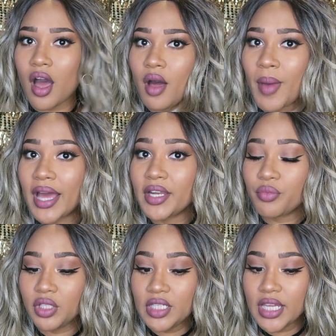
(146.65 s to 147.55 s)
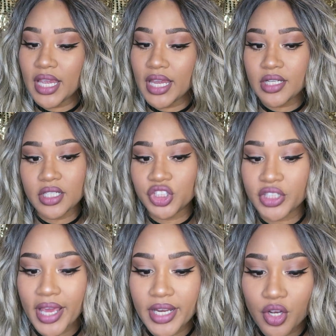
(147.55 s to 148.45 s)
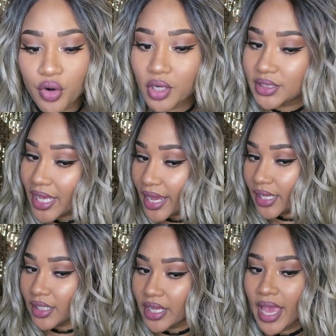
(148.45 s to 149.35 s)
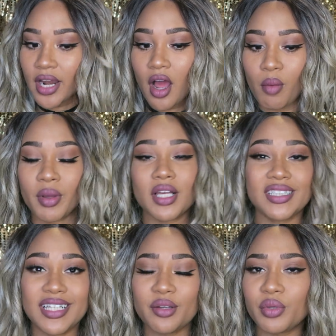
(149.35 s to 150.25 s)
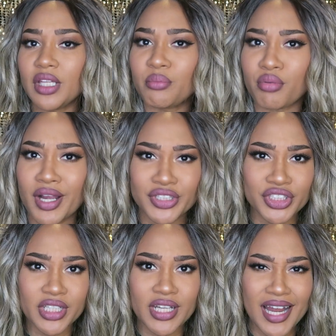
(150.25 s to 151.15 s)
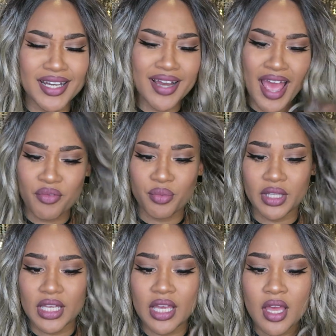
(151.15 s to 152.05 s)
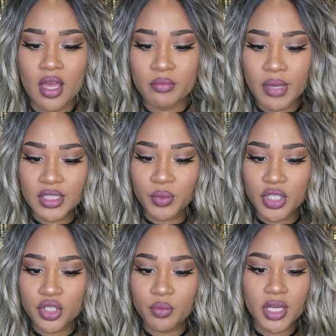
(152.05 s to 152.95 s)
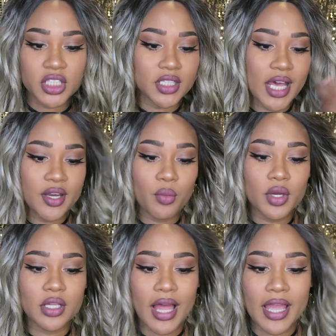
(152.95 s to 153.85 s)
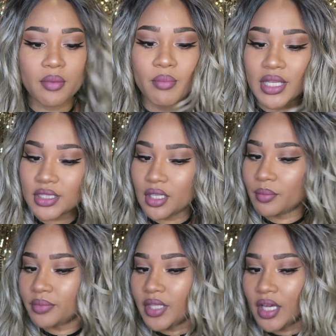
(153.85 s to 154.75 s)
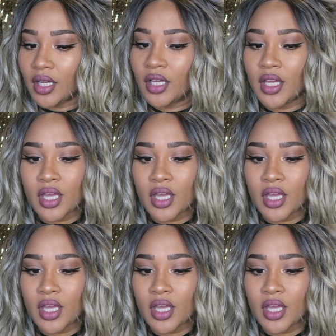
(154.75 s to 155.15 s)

I didn't really get any shedding or tangling at all because I didn't really brush it. Haven't really messed with it too much because I didn't want to like mess up the,